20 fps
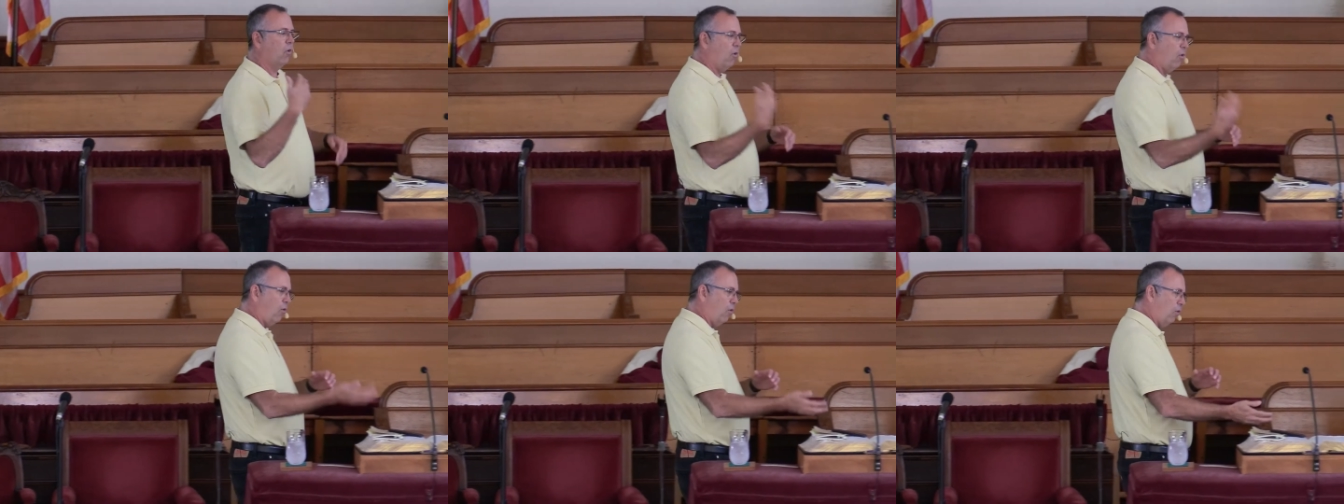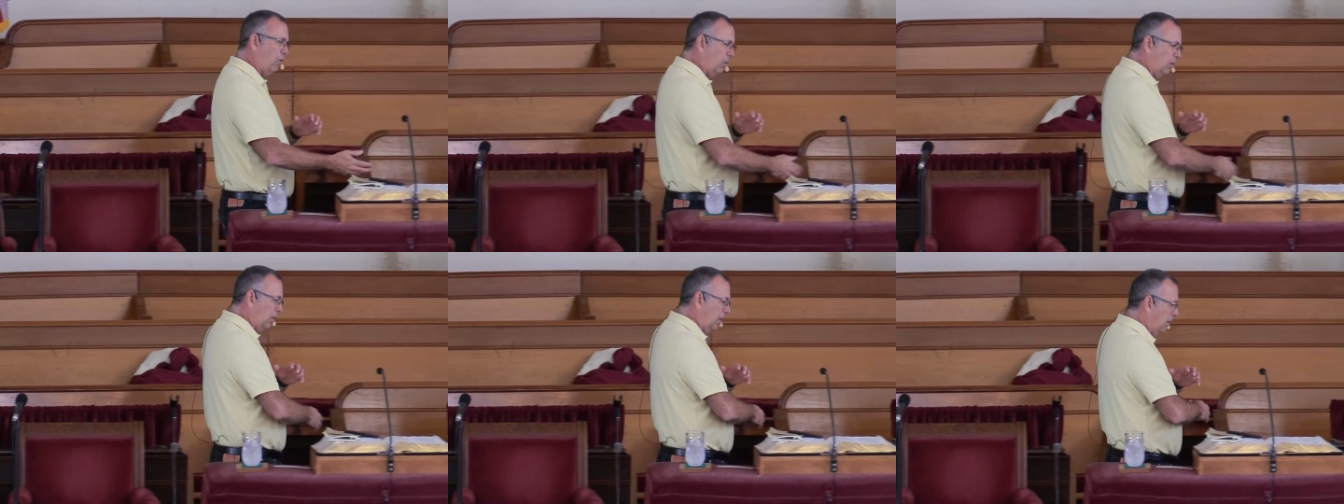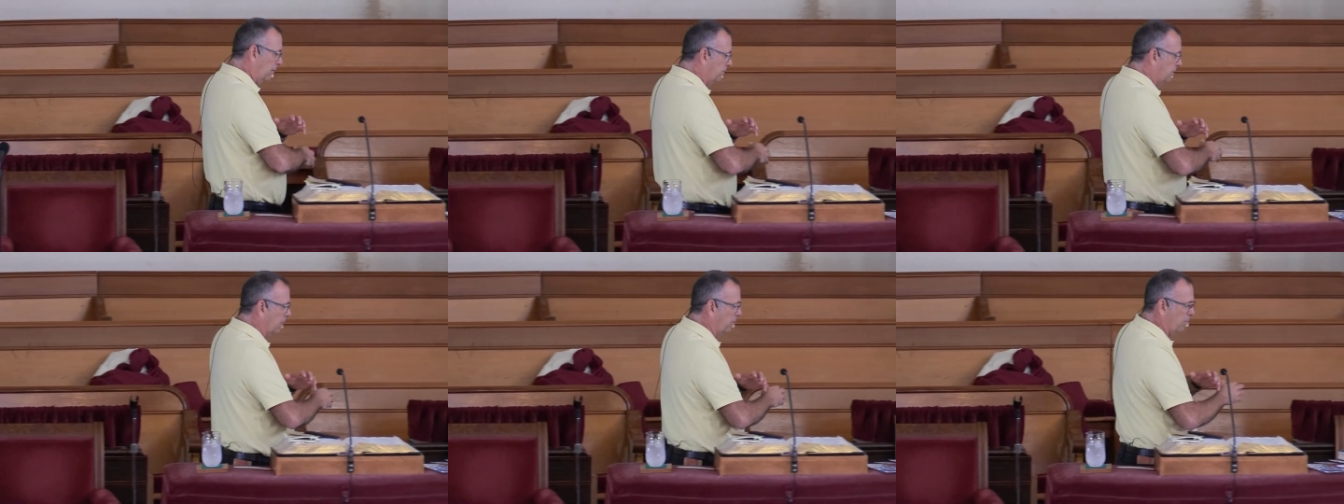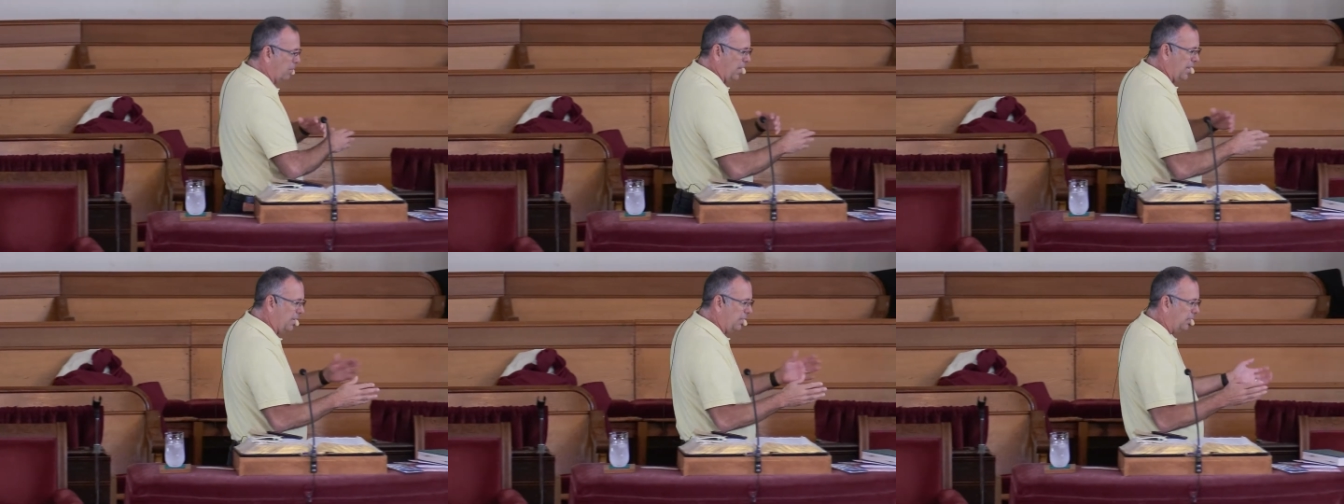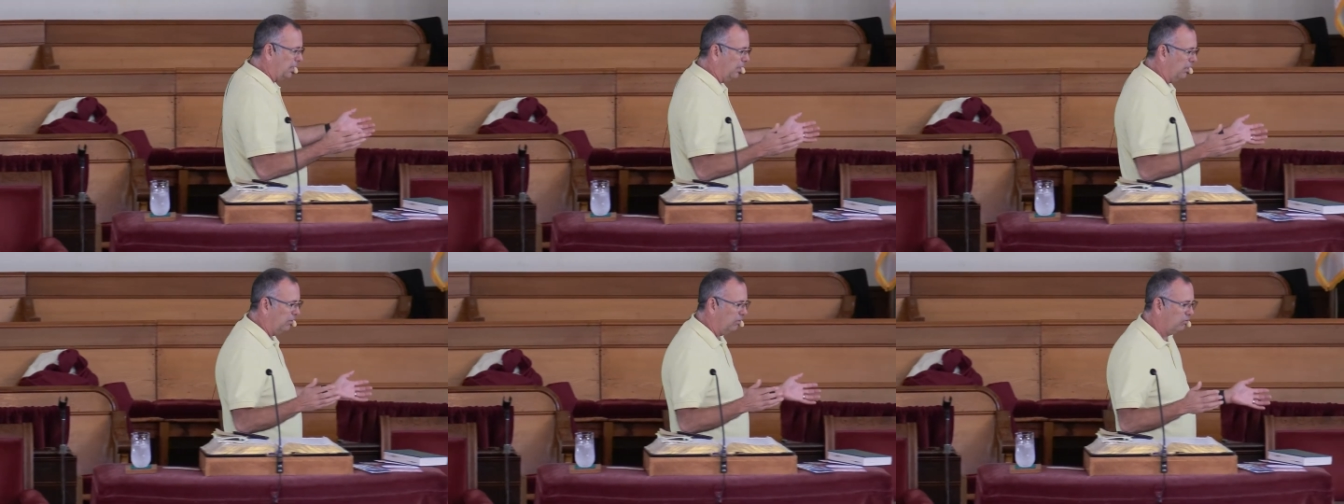all of the
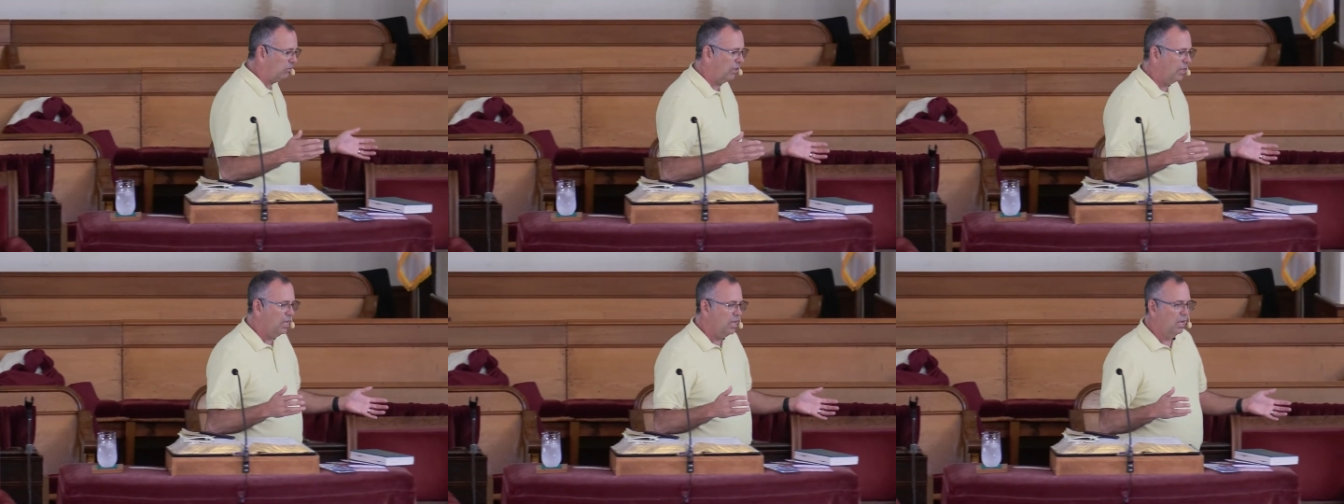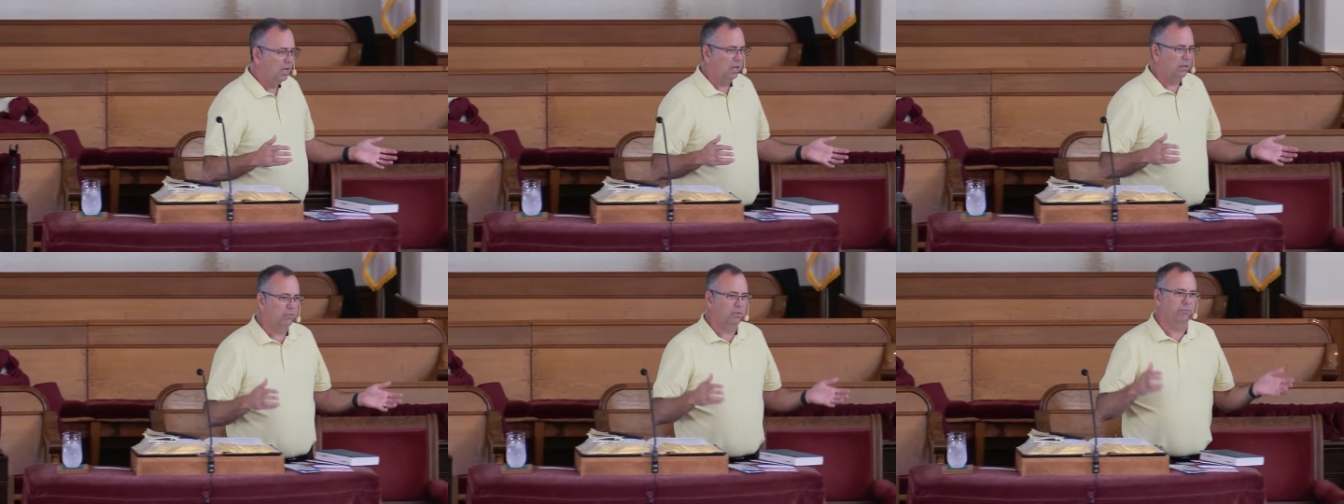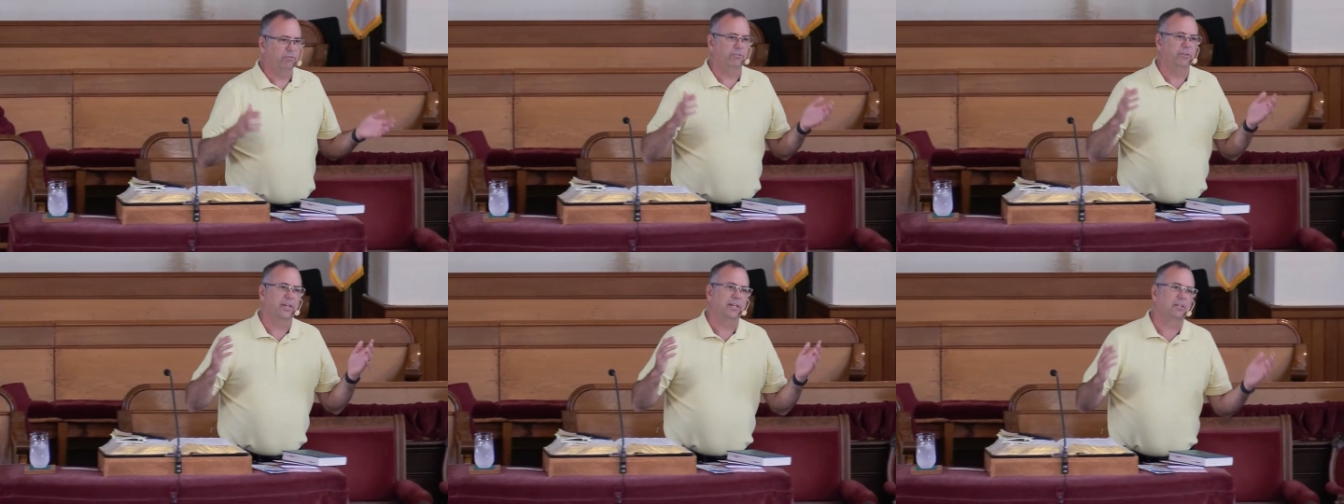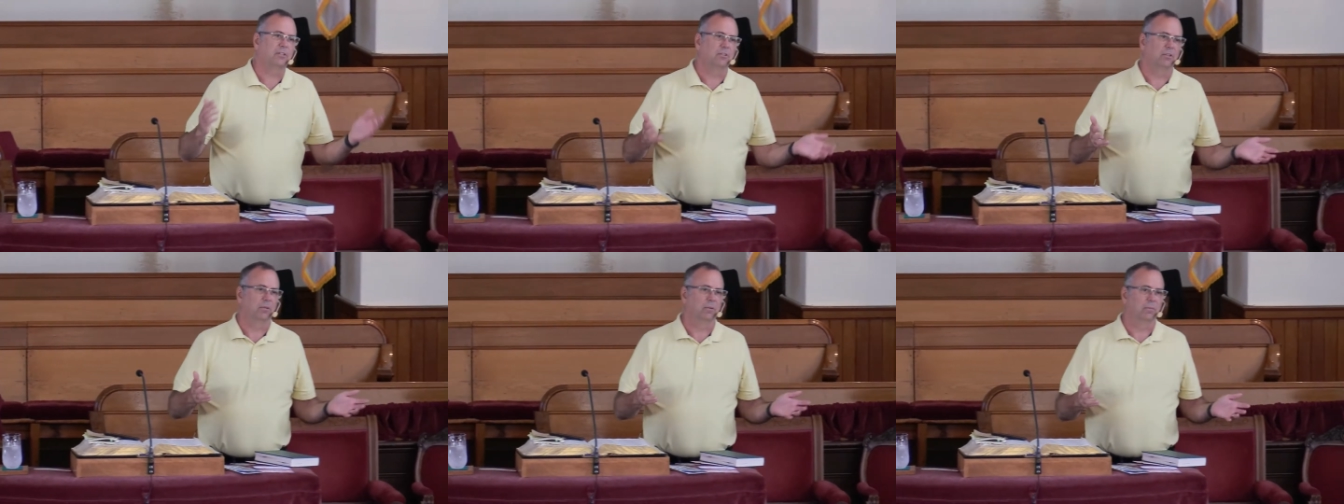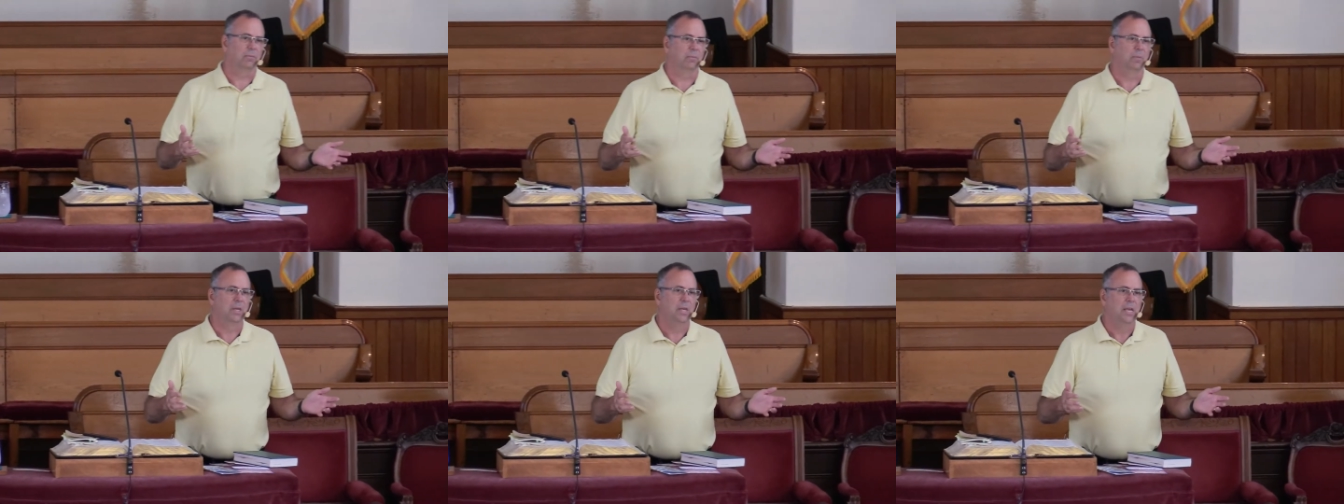makings of a
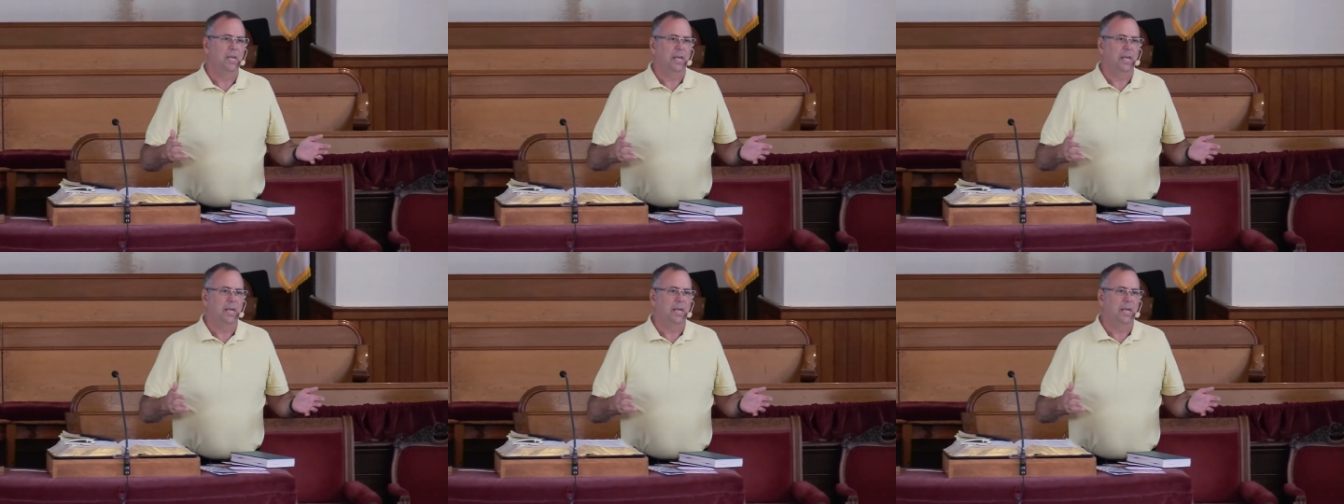victim.